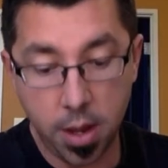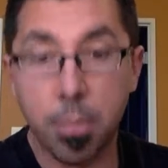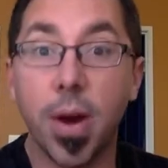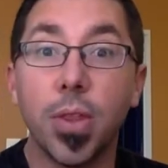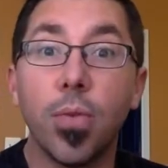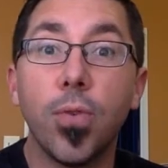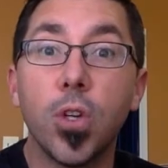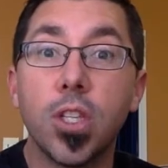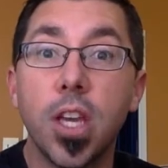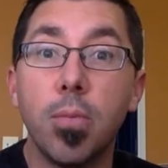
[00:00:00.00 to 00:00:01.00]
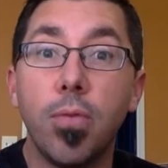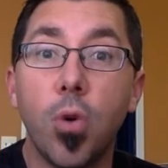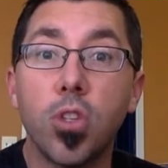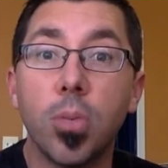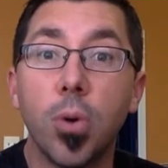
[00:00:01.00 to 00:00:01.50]
But the first thing
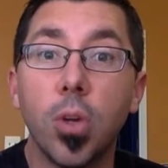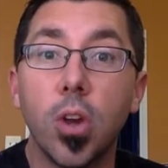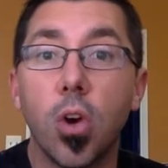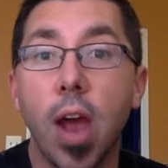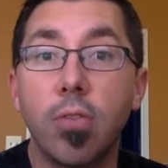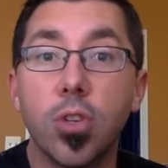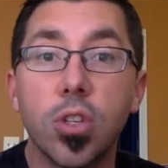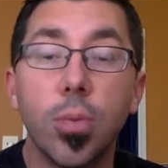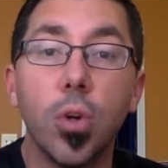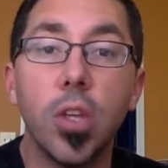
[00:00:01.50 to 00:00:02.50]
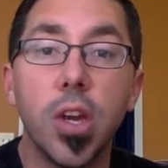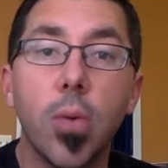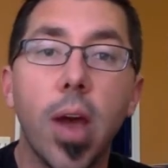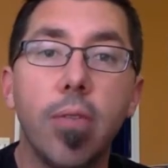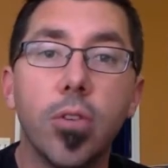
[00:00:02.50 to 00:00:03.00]
before after some early
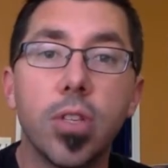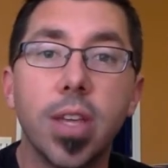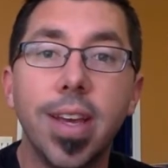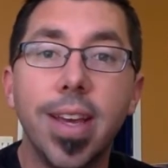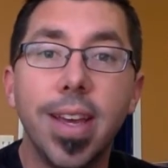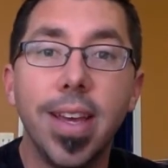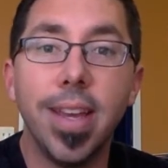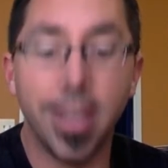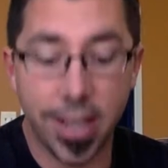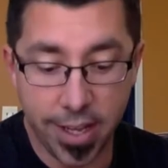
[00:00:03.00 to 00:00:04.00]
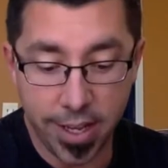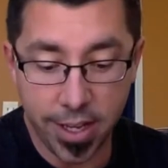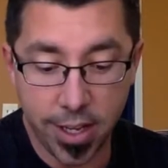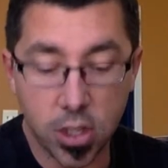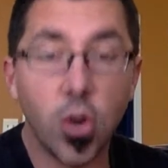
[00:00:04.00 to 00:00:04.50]
arrivers
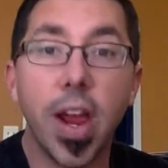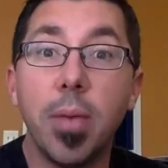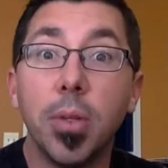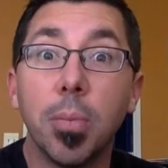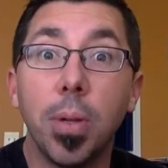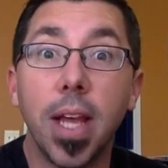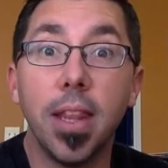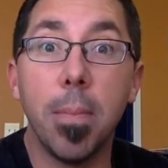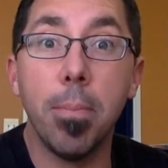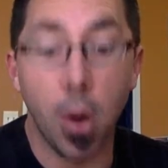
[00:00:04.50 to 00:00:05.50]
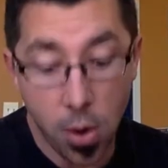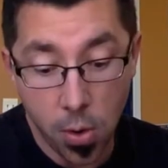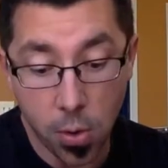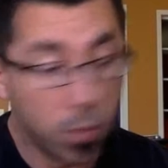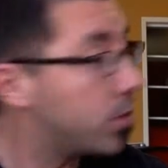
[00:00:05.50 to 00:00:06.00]
is you're able to play
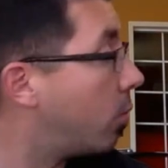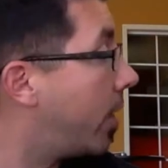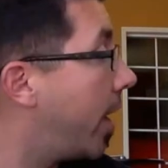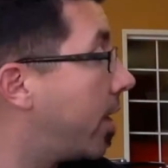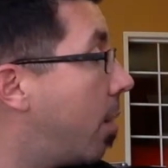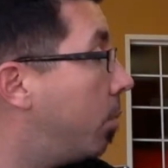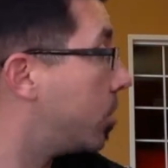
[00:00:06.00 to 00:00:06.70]
limbo. So we got a couple